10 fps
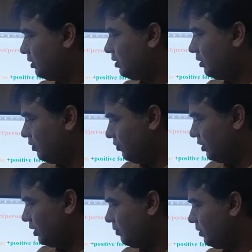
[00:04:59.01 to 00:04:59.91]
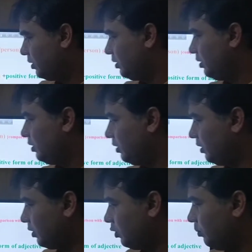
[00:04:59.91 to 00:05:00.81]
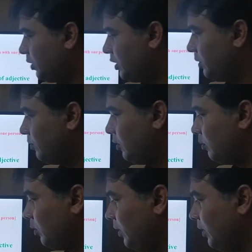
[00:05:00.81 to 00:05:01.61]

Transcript: then verb, then comparative form of